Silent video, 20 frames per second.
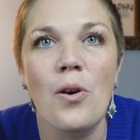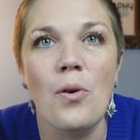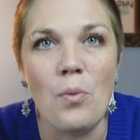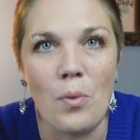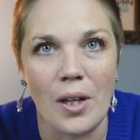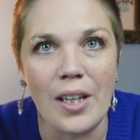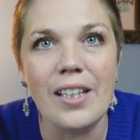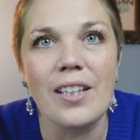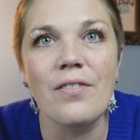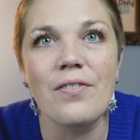
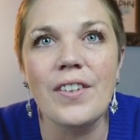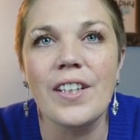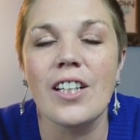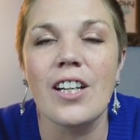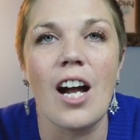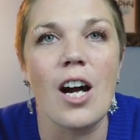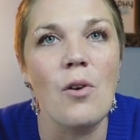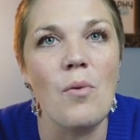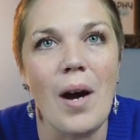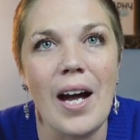we're going to figure
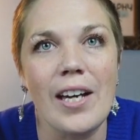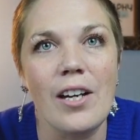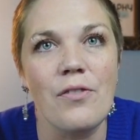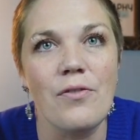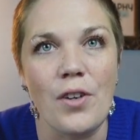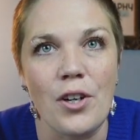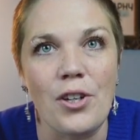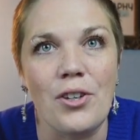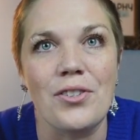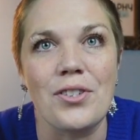out why your
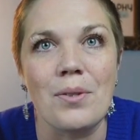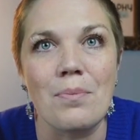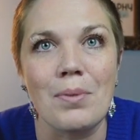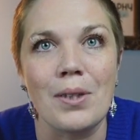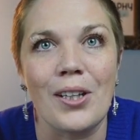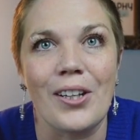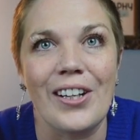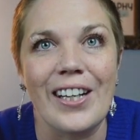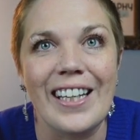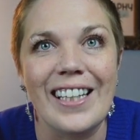photos
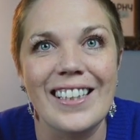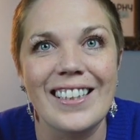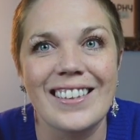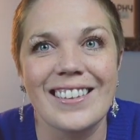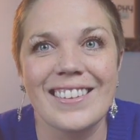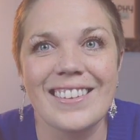are blurry.